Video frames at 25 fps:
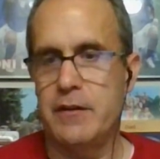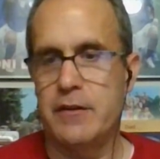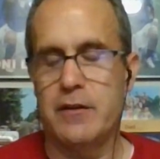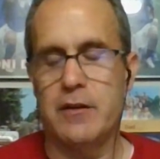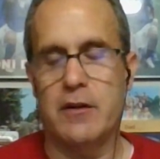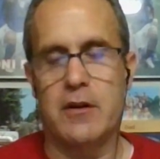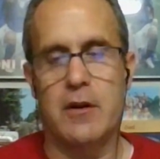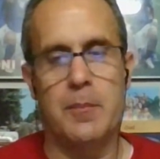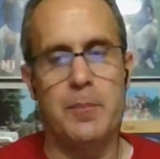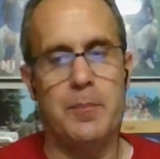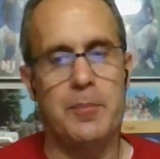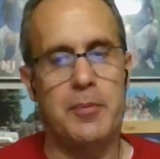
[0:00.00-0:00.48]
It's a
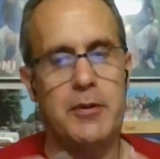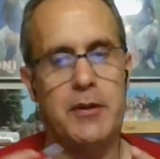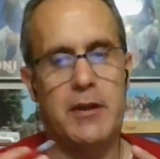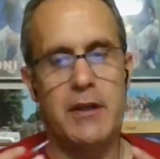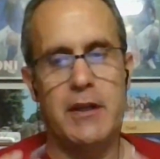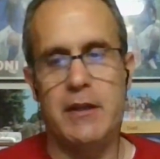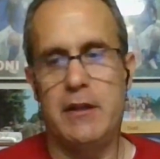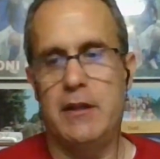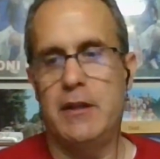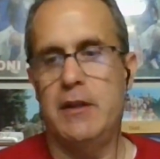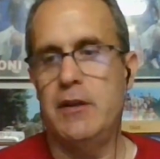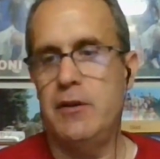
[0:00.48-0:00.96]

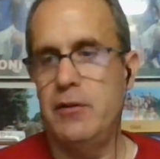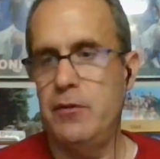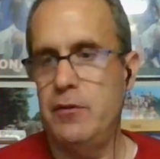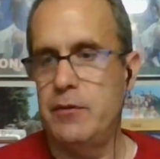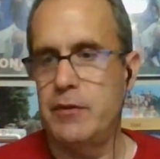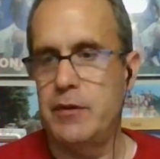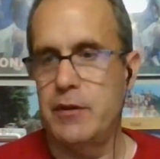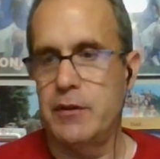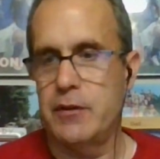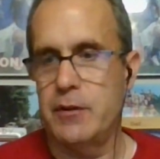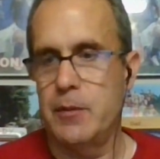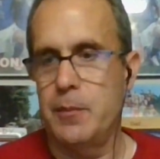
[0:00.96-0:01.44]
completely new
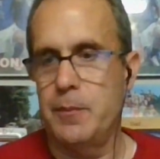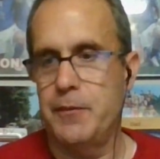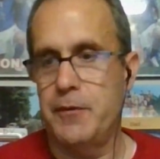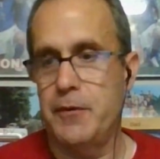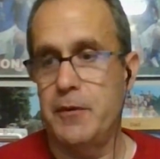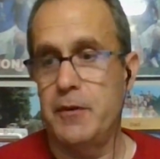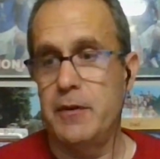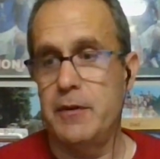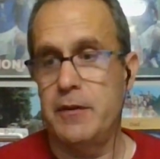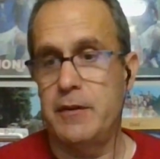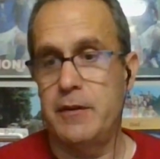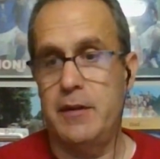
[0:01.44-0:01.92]
system for
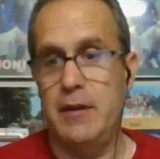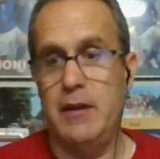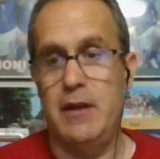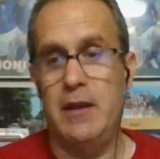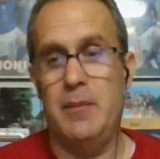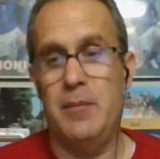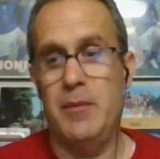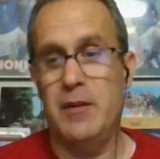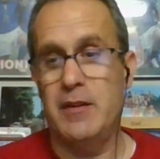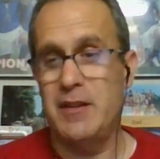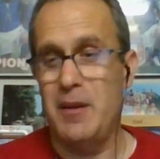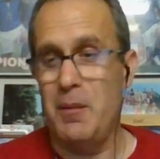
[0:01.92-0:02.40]
this
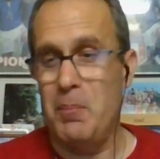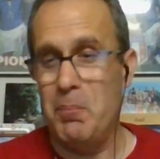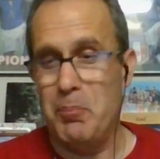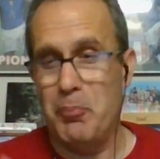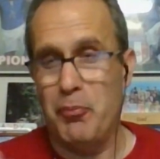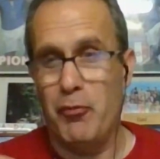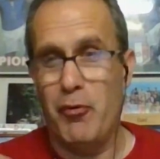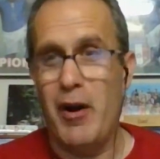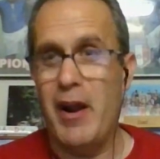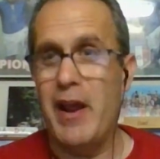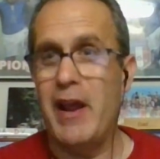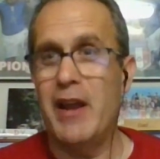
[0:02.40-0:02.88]
team. It's a
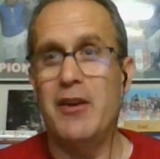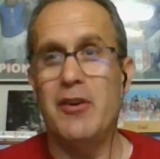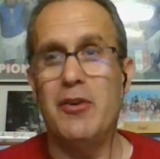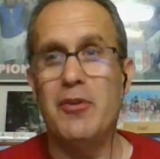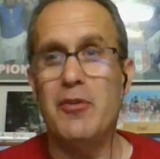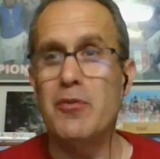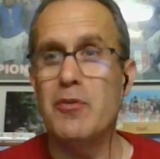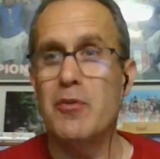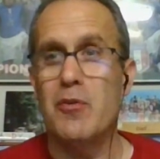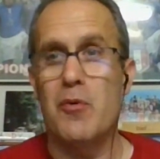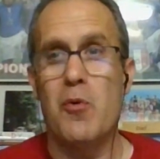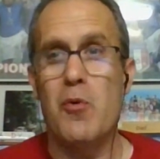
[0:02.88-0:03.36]
brand
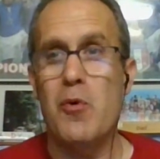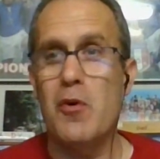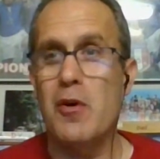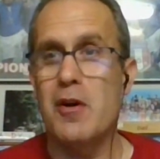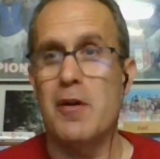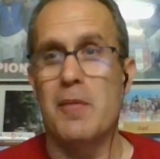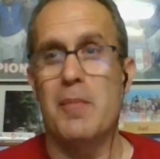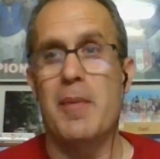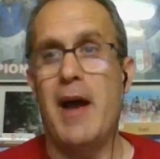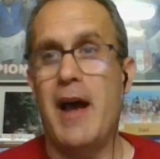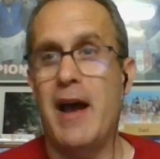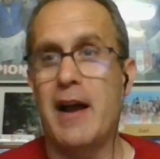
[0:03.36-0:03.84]
new
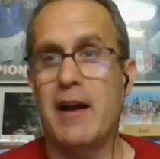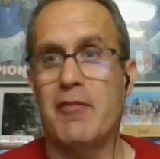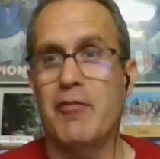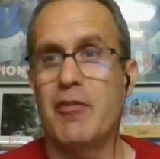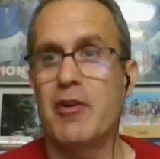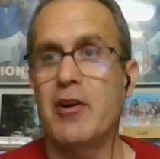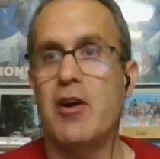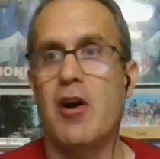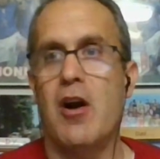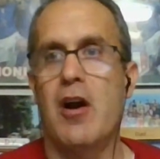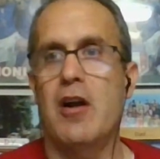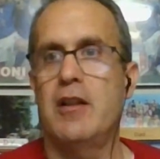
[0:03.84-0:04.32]
quarterback.
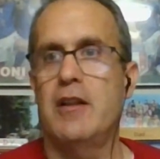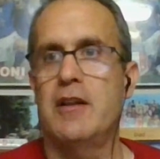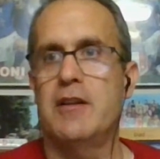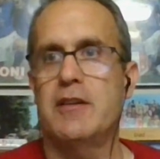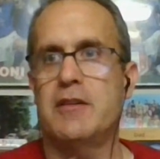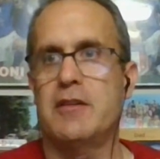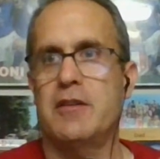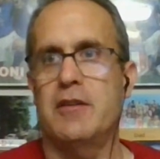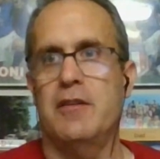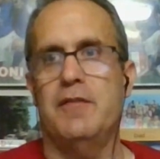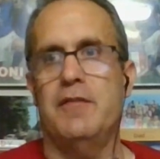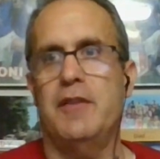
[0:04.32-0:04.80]

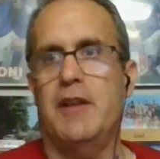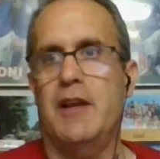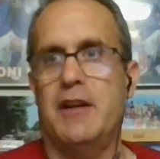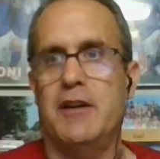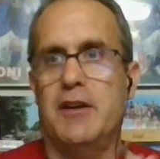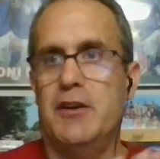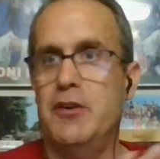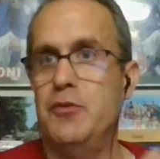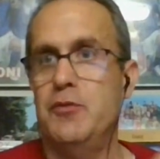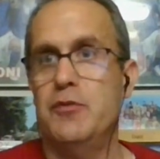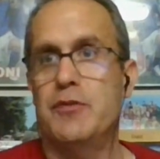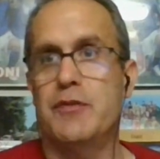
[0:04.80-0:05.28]
Regardless of,
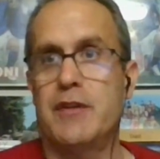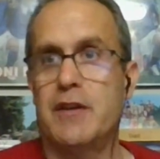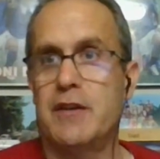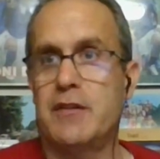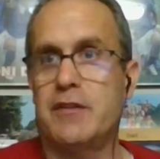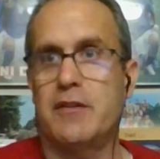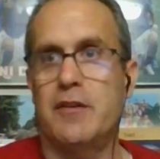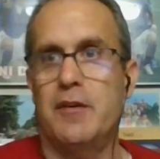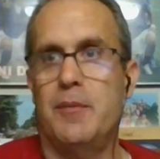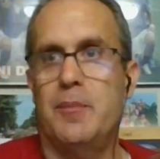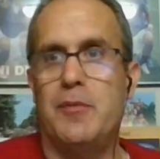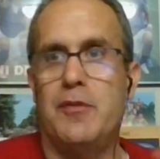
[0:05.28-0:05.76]
like, new
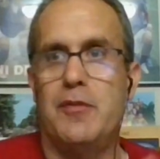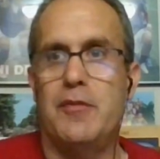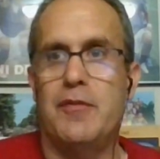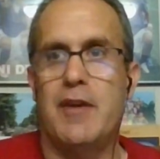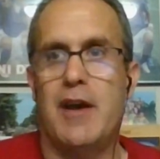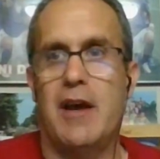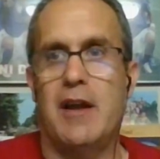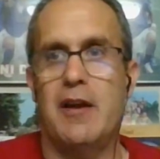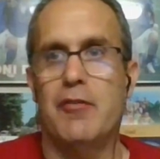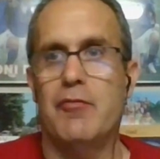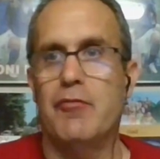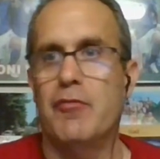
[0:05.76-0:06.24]
system, you've
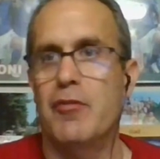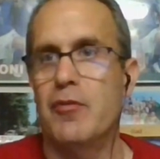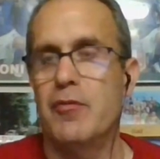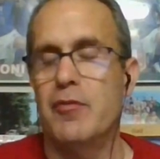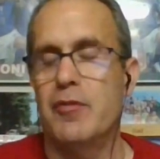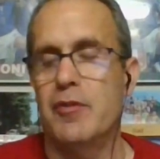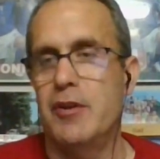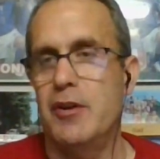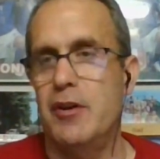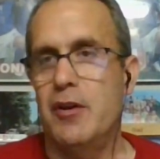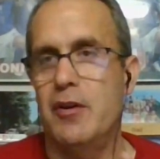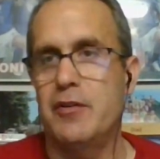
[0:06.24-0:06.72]
got, a
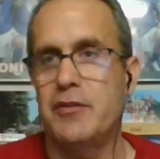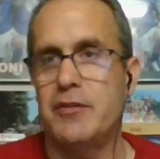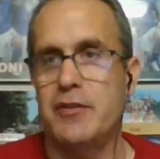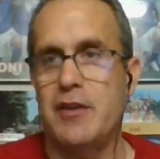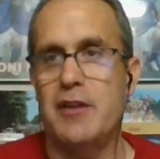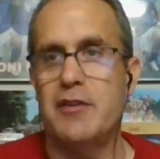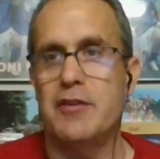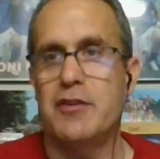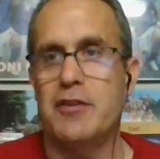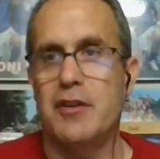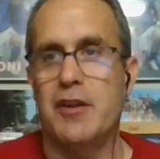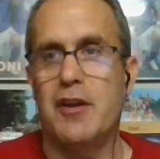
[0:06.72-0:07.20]
you know,
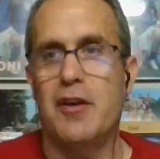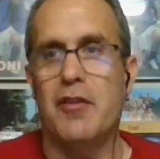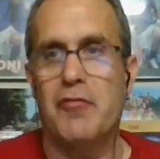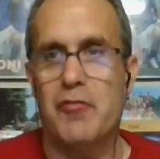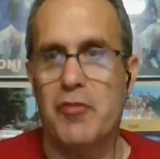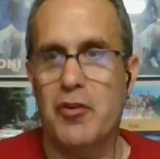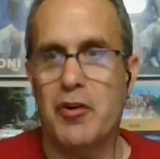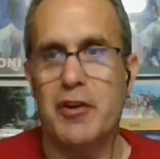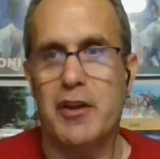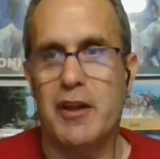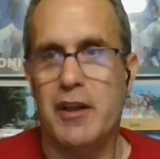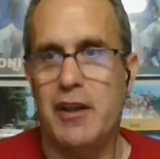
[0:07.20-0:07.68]
essentially a
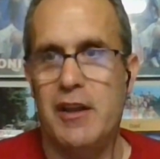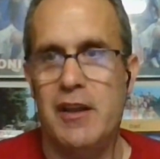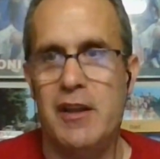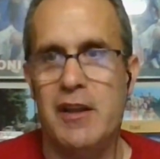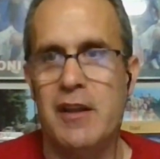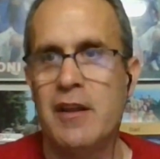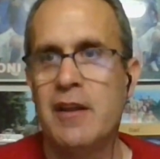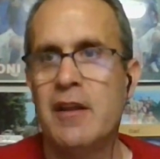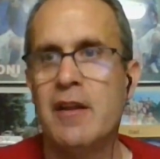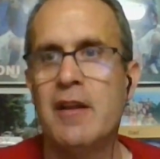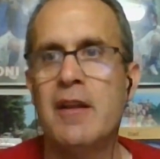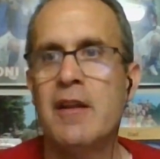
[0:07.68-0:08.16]
rookie
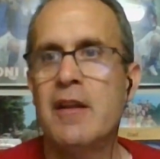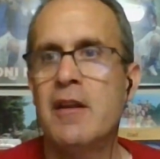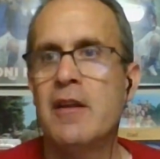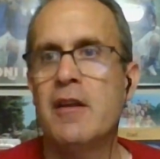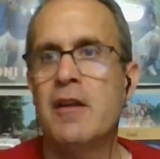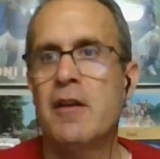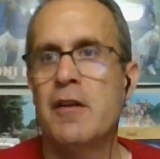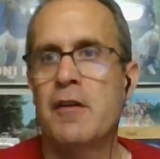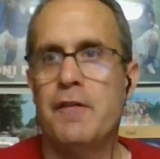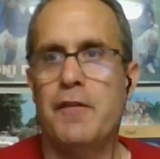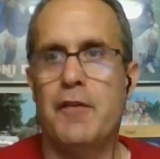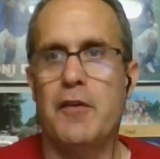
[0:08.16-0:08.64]

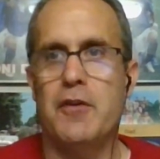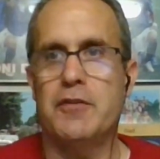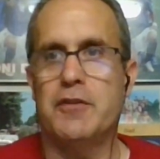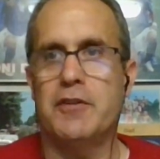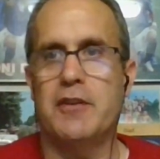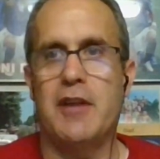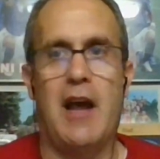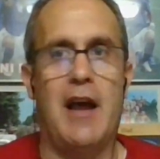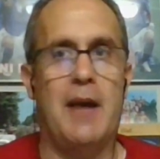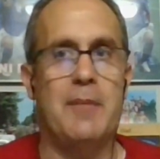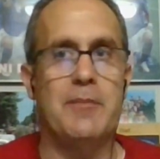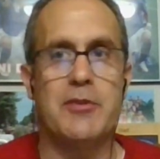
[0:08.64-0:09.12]

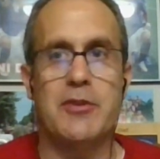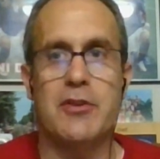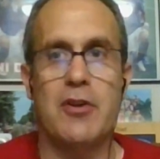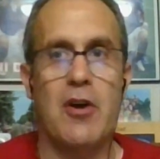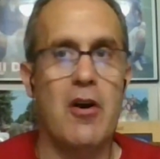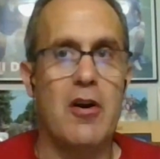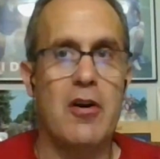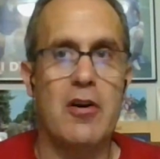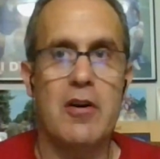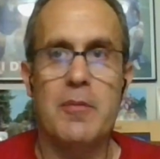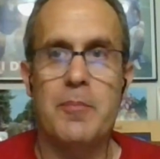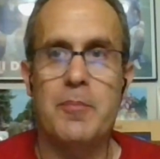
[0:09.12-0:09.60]
first-time
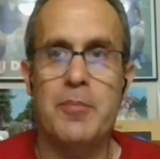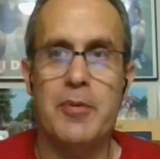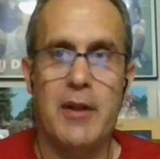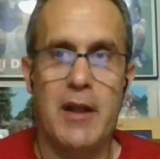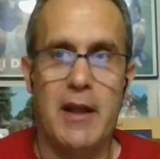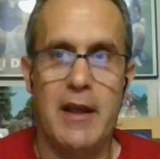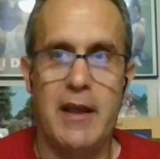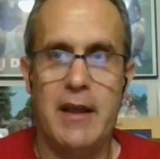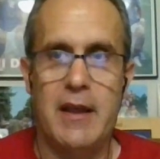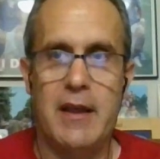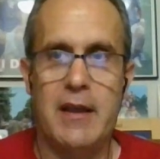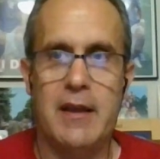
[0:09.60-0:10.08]
starter
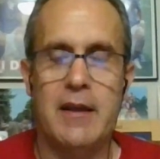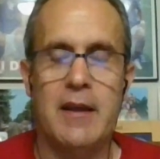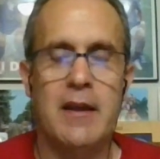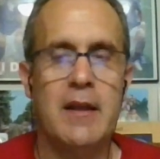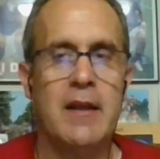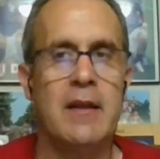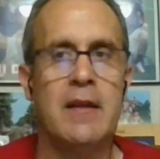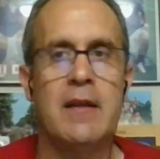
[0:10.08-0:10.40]
playing.